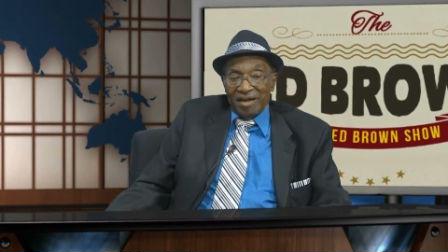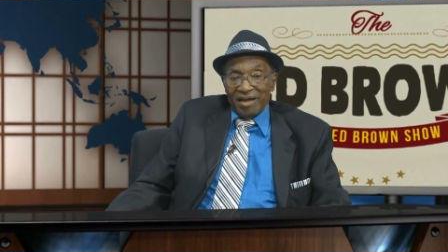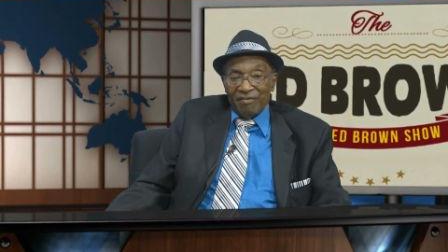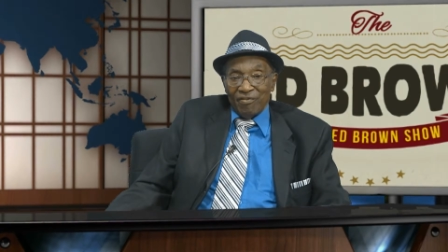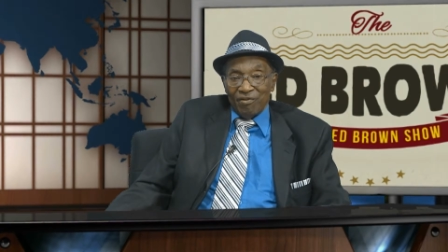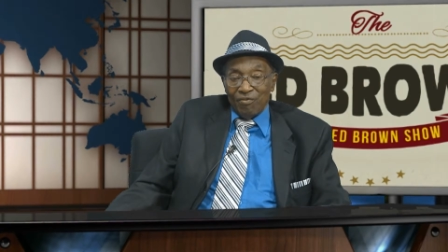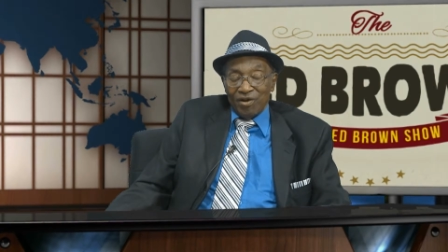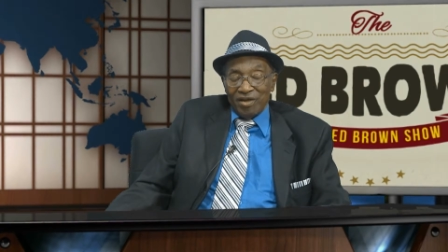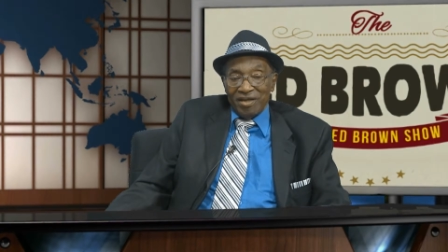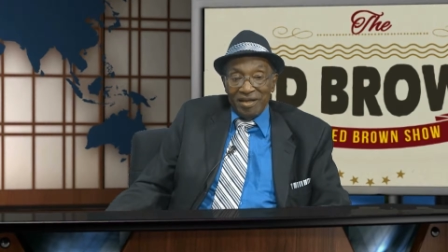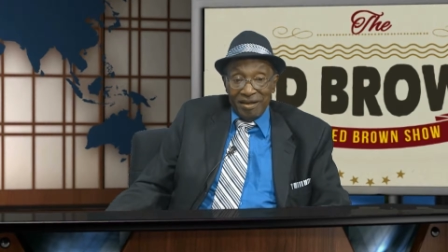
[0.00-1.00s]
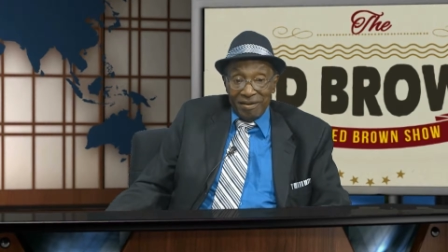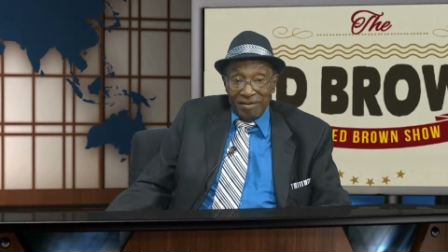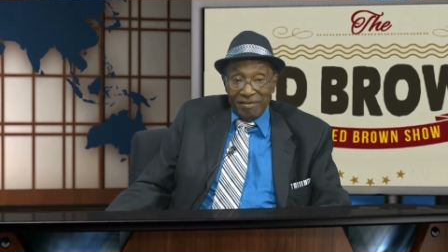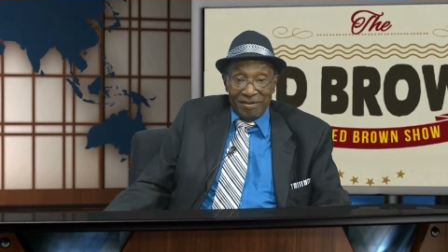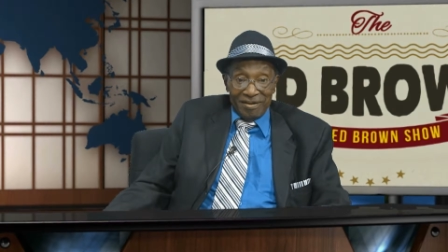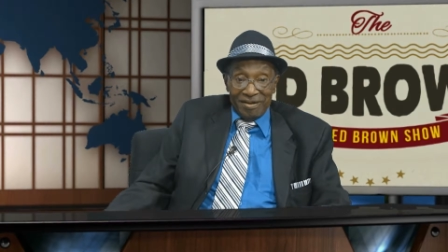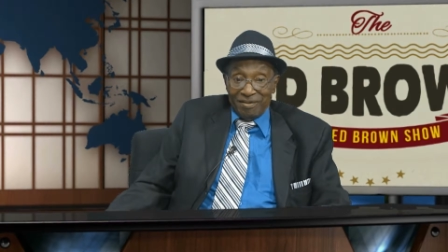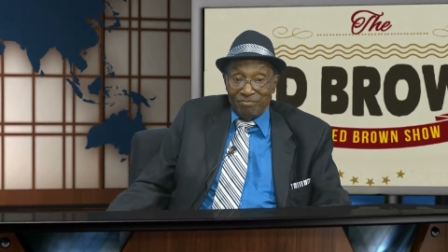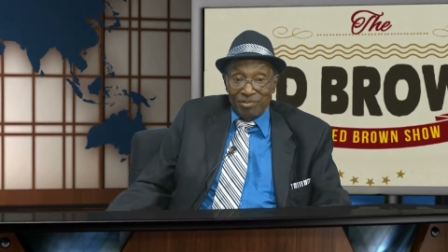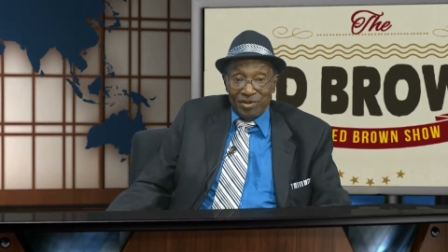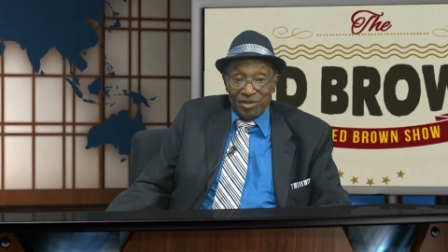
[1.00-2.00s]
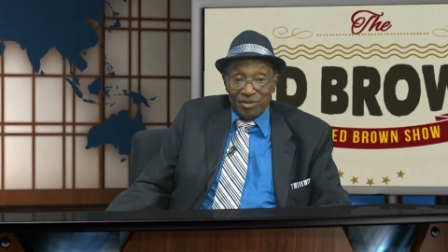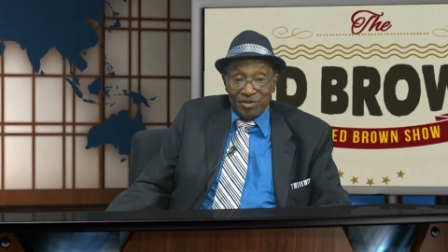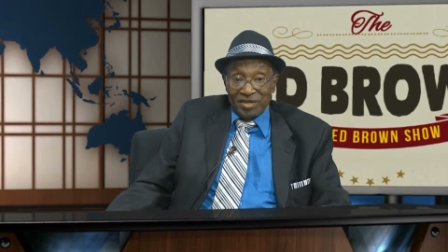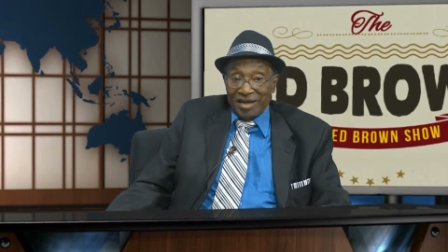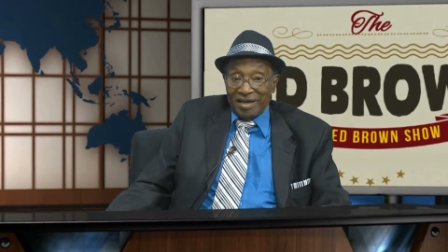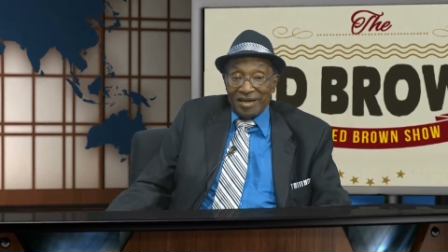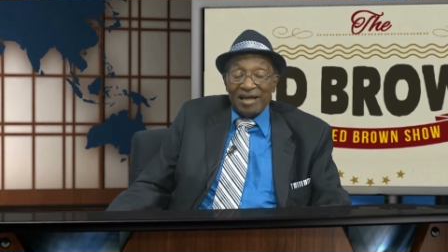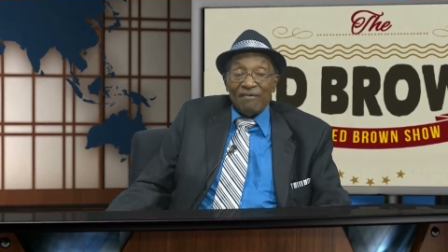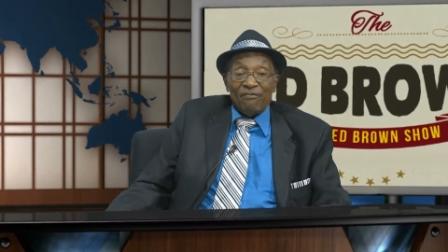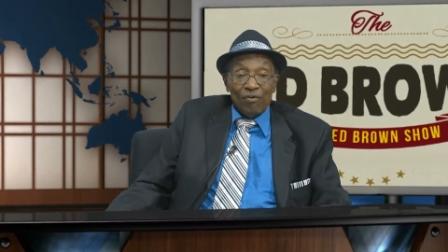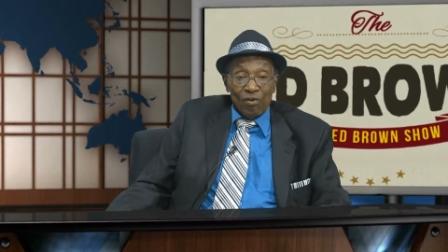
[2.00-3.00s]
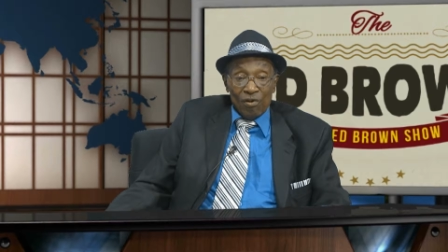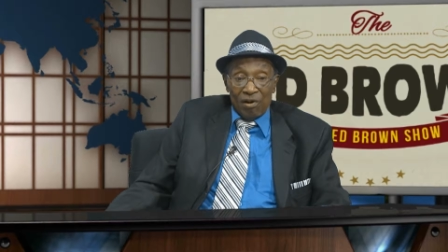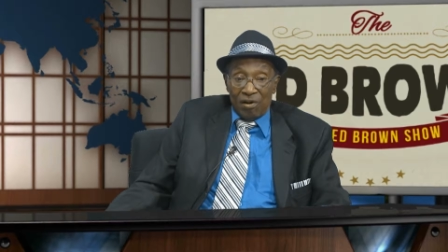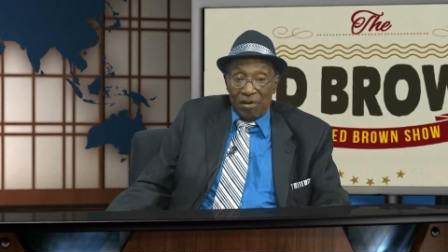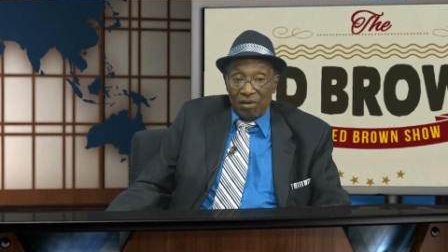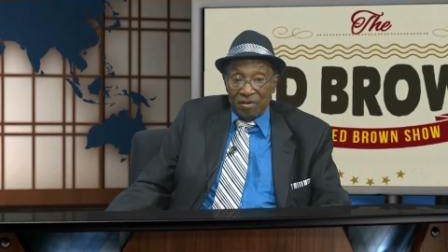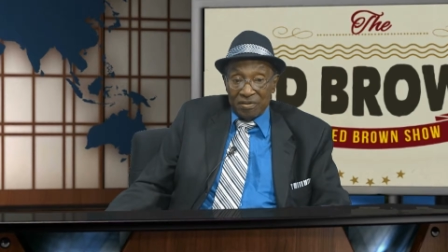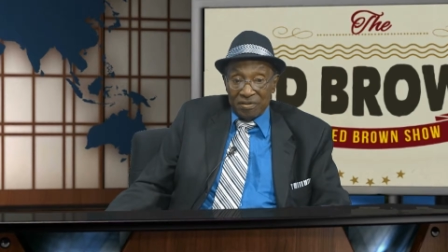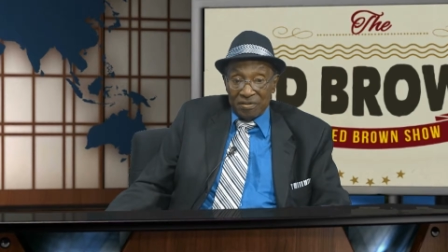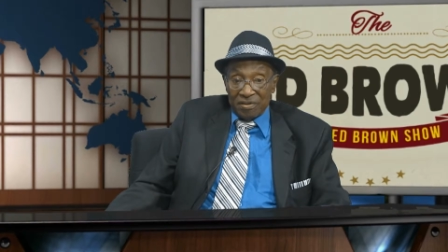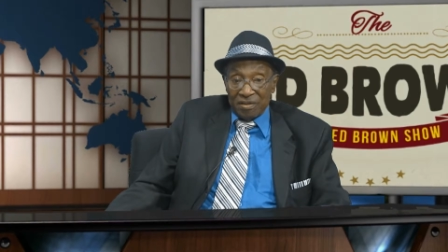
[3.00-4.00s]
Everyone here in Prince George County got 4 cars,